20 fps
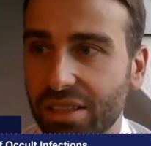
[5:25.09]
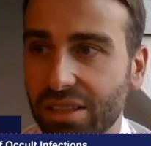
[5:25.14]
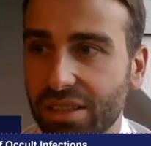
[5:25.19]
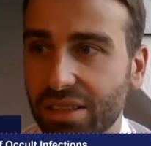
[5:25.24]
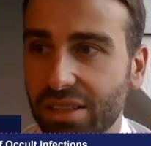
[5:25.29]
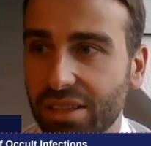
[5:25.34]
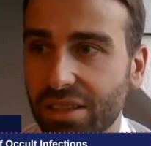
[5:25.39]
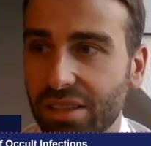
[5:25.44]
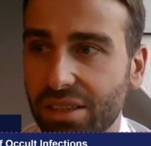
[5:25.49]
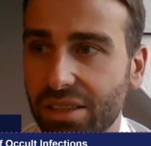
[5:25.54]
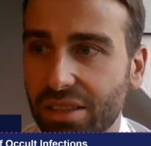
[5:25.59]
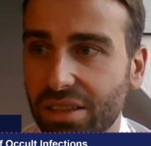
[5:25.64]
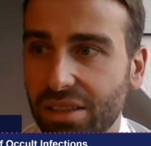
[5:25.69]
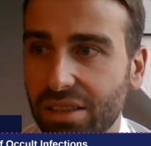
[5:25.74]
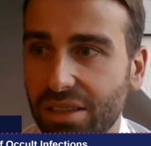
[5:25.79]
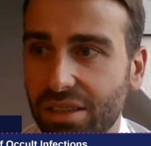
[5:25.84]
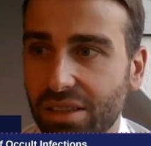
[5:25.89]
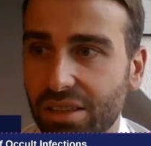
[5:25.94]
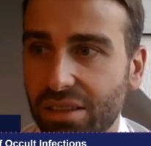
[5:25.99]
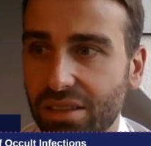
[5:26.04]
uh,
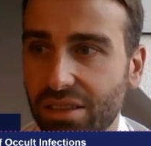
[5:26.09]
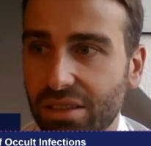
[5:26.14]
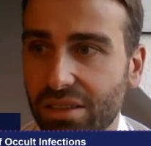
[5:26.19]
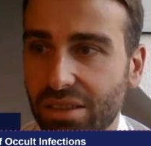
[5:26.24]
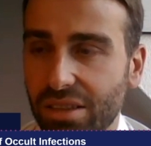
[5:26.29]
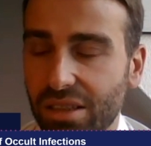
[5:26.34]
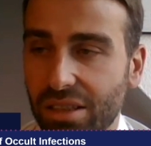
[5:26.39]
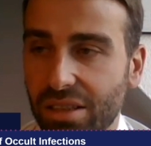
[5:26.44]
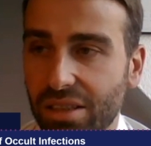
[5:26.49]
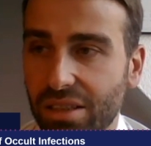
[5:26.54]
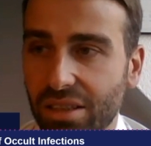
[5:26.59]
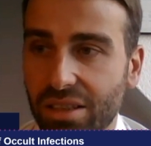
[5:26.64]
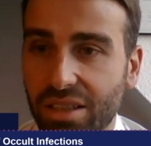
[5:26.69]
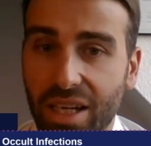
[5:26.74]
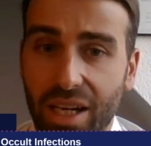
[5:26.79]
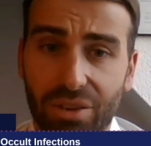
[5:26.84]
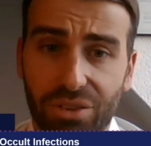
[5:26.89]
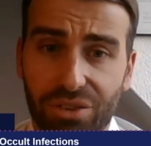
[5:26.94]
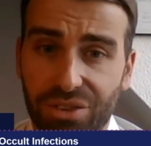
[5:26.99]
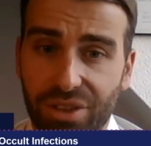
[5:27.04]
uh,
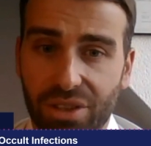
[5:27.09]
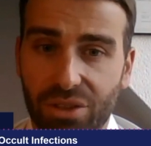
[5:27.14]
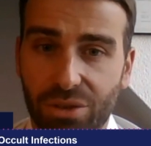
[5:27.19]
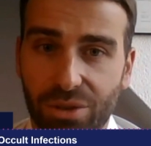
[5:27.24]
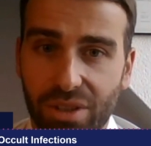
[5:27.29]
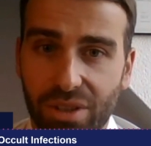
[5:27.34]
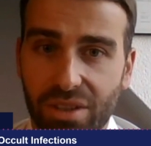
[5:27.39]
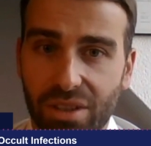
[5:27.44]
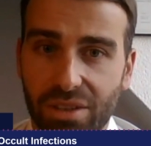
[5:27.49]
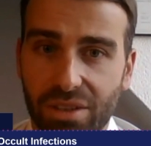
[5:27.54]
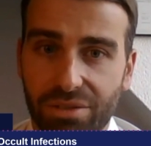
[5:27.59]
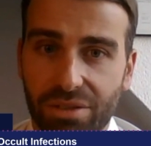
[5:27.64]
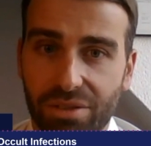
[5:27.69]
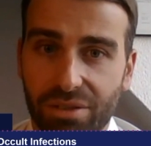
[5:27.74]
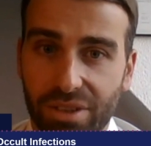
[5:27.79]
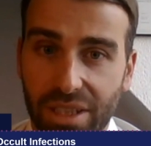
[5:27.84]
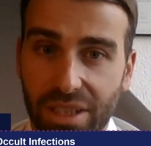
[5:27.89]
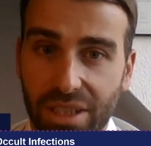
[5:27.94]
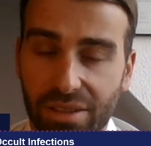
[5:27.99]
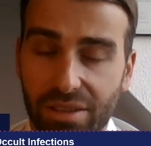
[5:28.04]
counterintuitive,
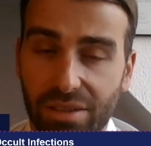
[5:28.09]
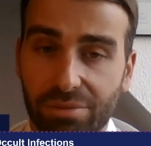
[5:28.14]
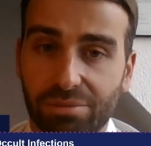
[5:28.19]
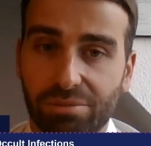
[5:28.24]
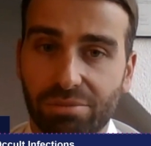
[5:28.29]
right?